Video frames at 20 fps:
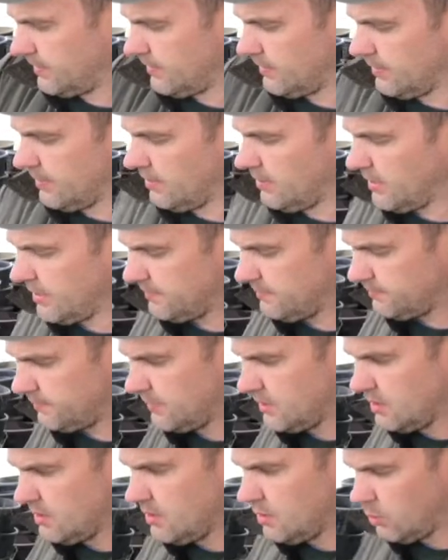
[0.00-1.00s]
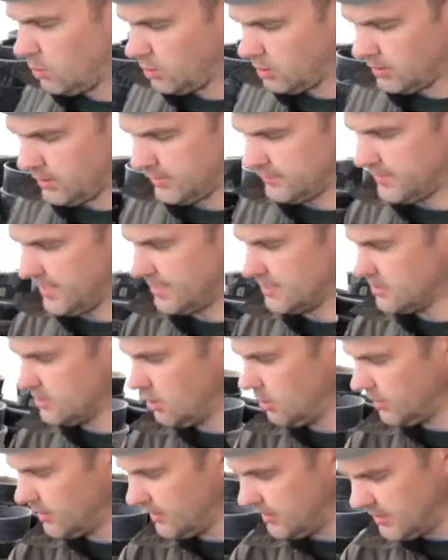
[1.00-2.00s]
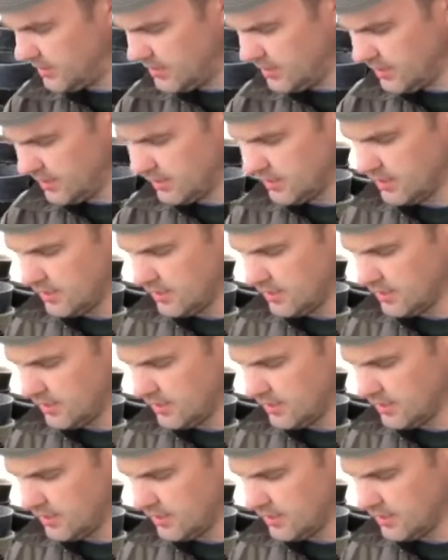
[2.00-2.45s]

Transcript: All right, we're gonna let that soak in,